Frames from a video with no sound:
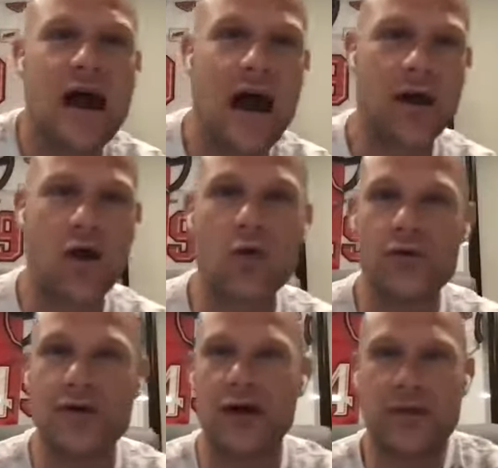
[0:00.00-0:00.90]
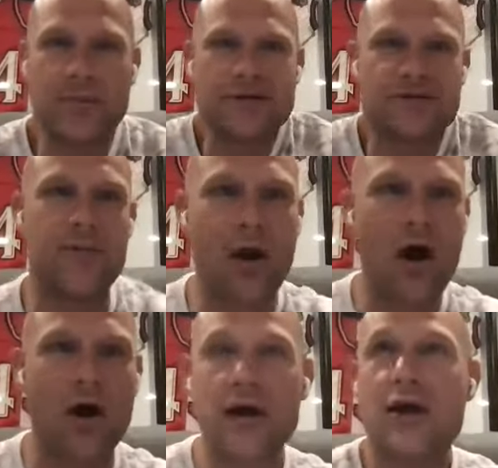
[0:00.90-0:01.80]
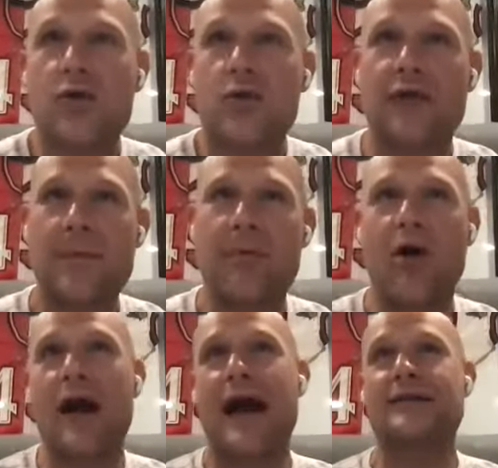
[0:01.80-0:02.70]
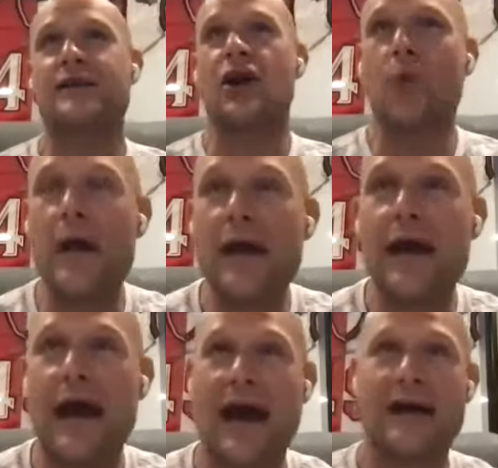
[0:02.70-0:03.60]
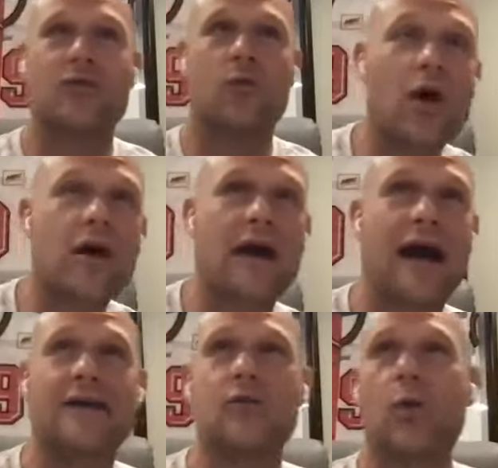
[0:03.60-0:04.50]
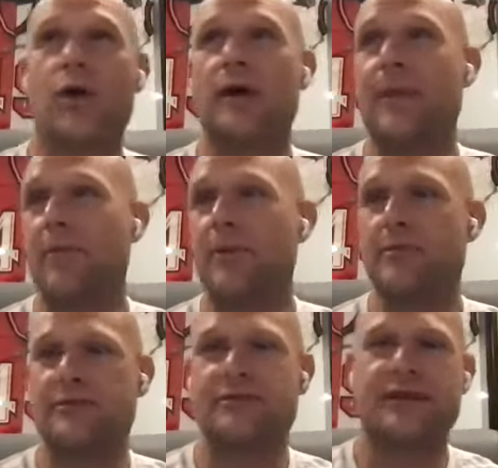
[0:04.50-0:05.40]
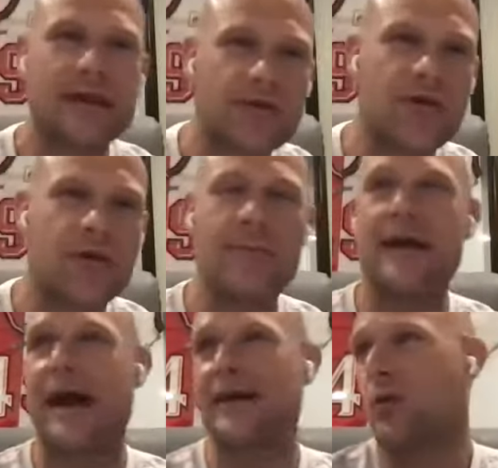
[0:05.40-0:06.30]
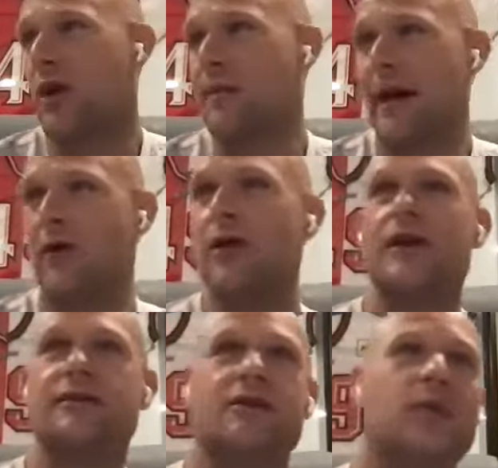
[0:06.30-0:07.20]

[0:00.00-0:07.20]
I owned a, a piece of a bar. Well, that bar I had to go in, I had to work, I had to worry about people stealing from me, I had to worry about did